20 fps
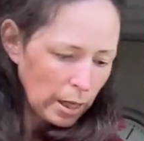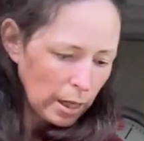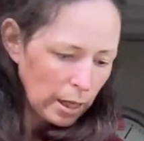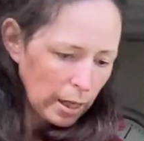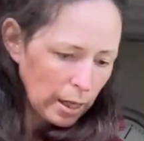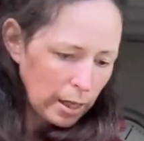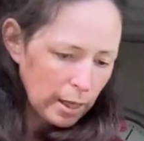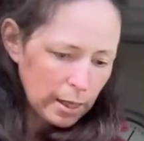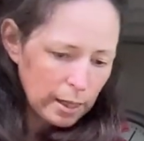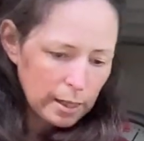
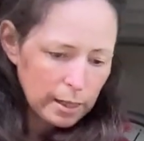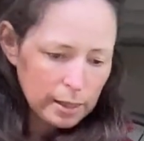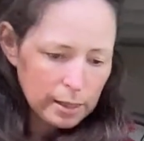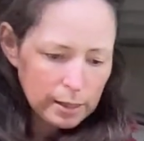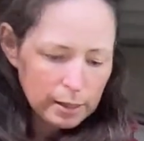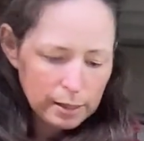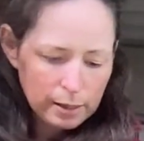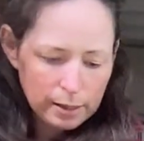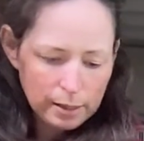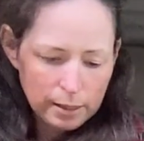
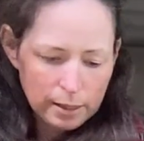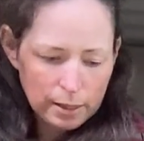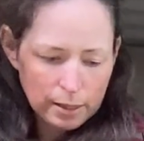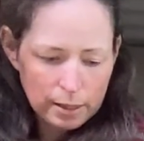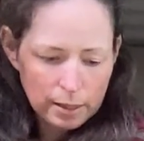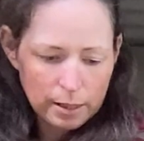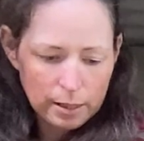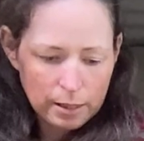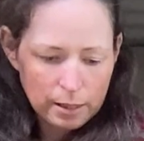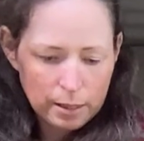is,
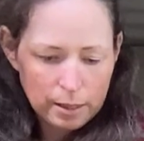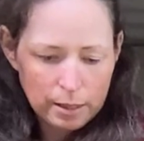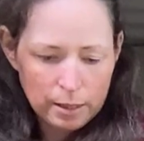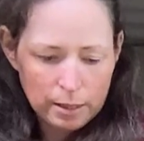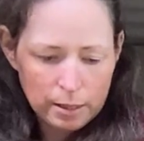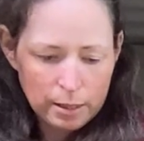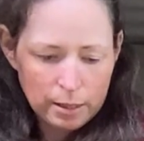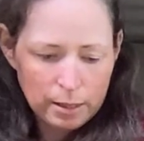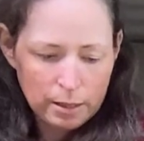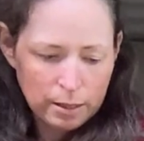
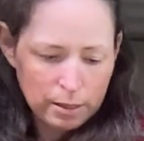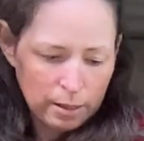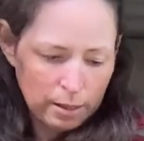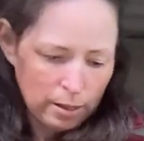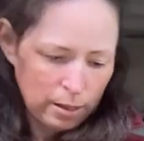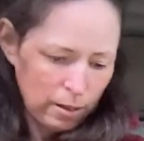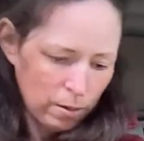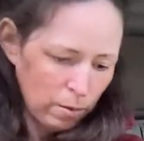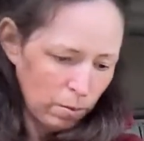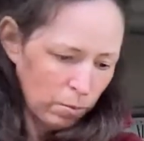
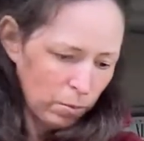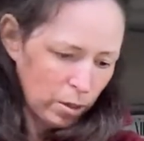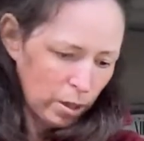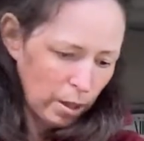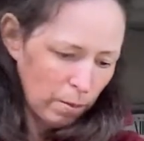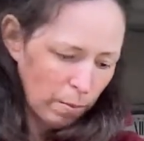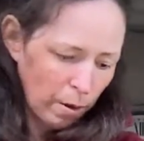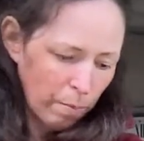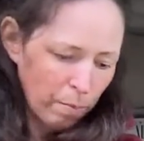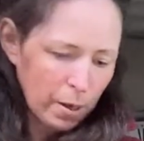oh
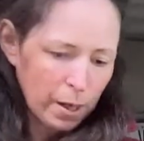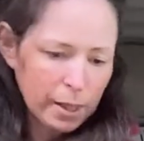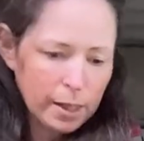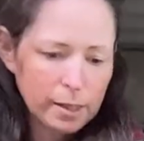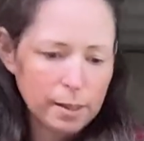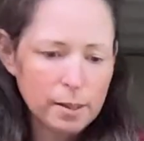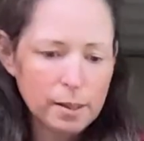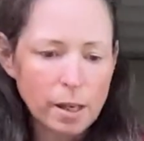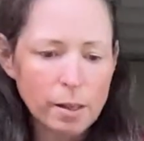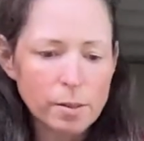dear, my
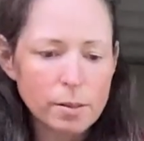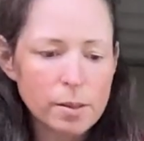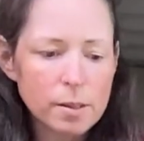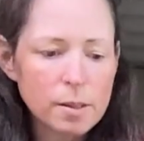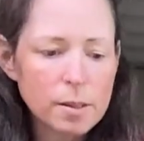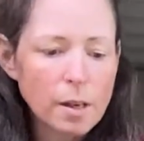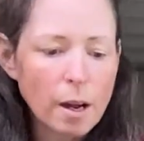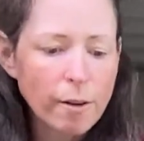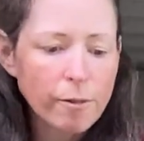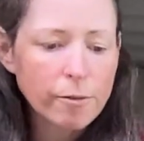bucket's so
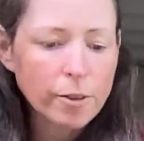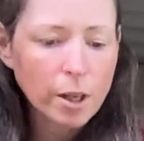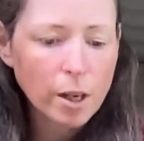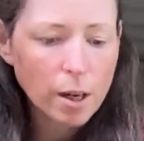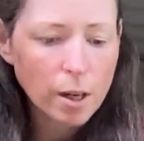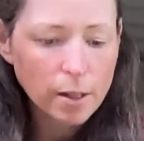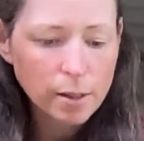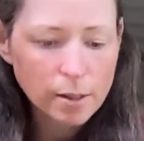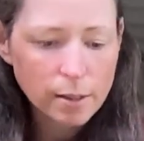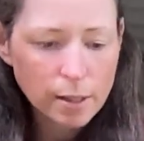stuffed I
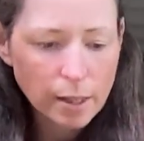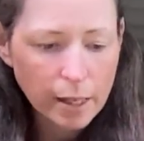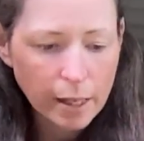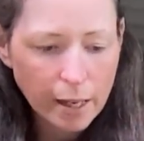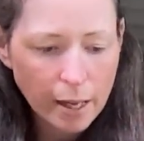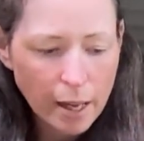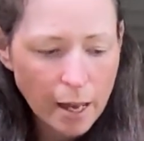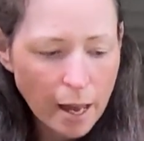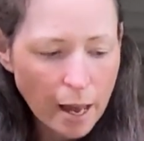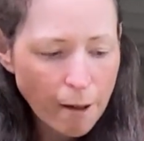can't see
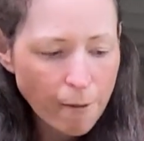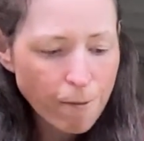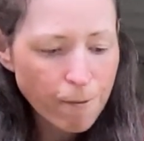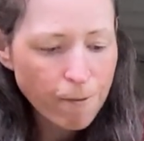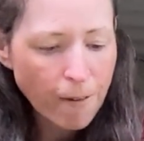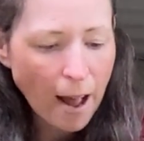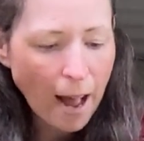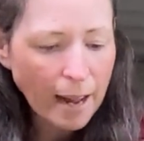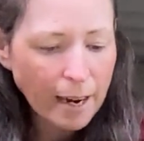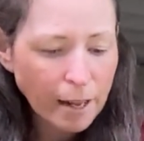it. In
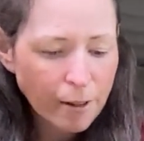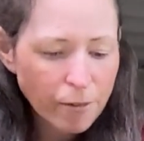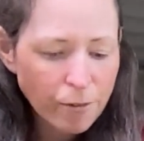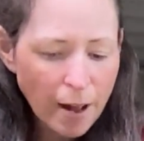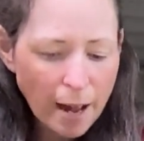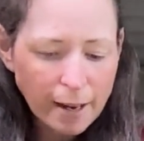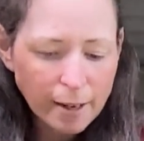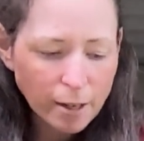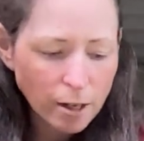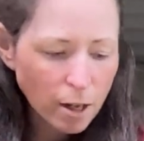fact, I
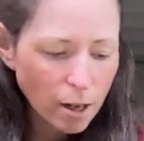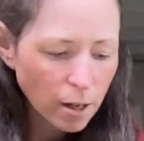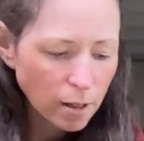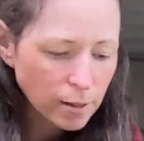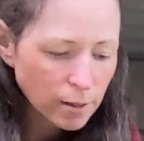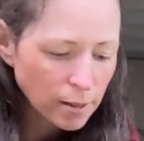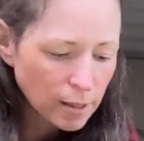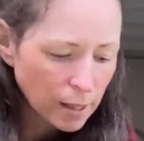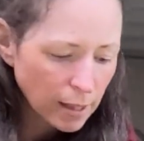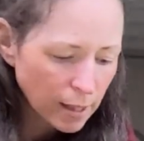
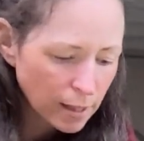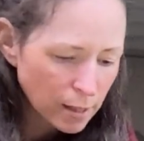can't see it